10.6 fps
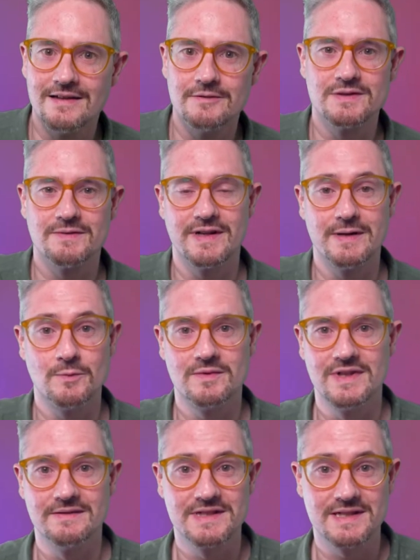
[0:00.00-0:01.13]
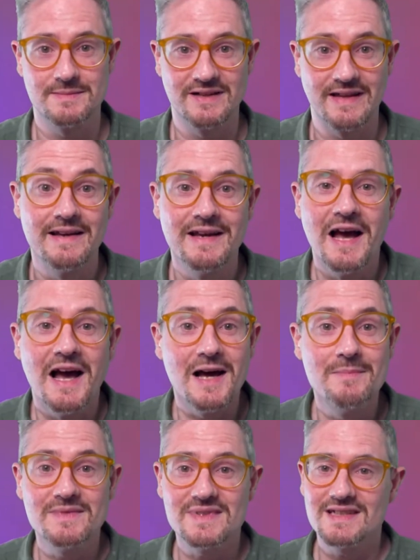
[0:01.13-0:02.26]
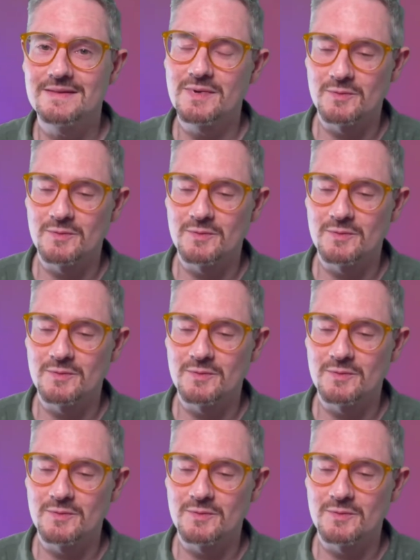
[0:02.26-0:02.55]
He was very nervous about that. I've